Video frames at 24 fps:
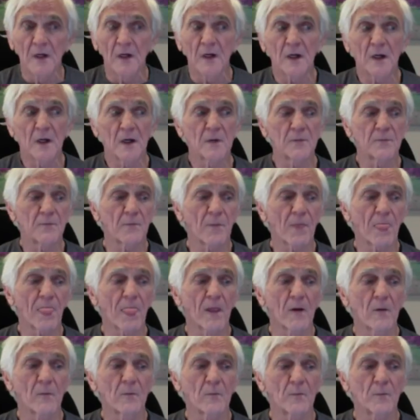Um,
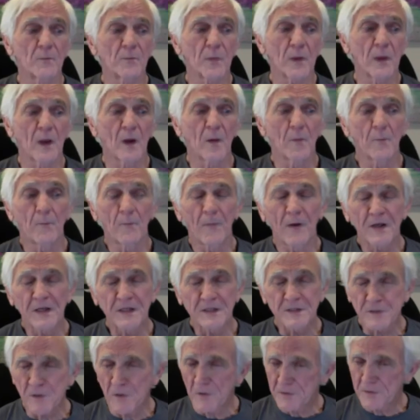but
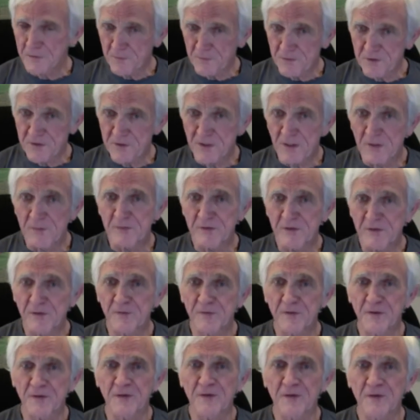he's also a
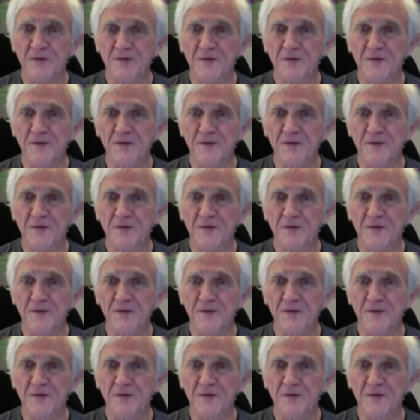shapeshifter.